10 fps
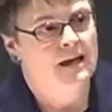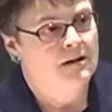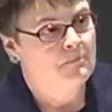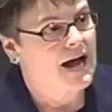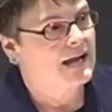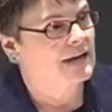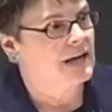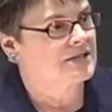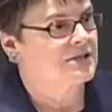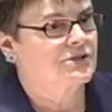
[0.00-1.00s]
My
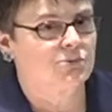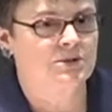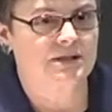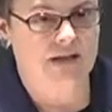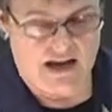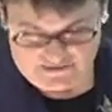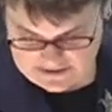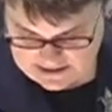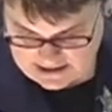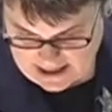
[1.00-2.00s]
adolescence was
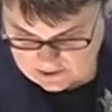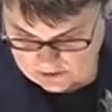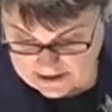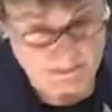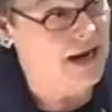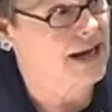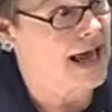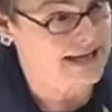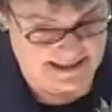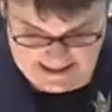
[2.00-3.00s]
enlivened not only by
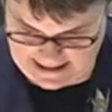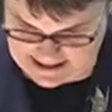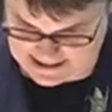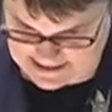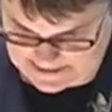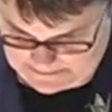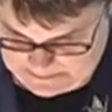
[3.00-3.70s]
Last Kiss,